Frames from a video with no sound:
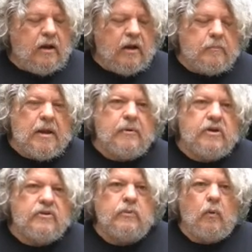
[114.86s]
Maybe you
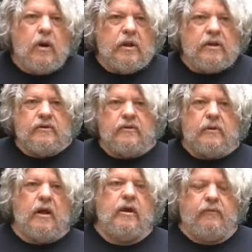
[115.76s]
just want a decent
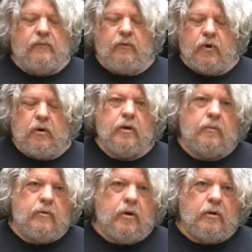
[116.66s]
knife for your
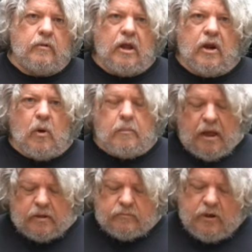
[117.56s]
get home
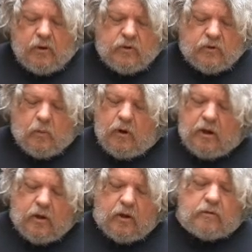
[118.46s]
back. You just want a
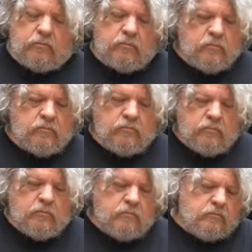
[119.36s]
good
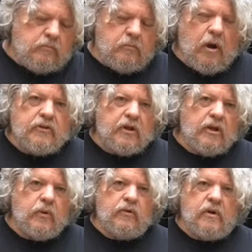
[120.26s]

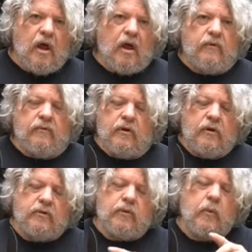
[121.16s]
multi-use knife,
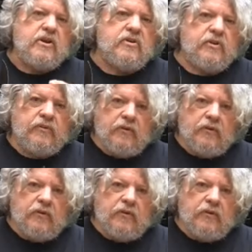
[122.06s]
serrations for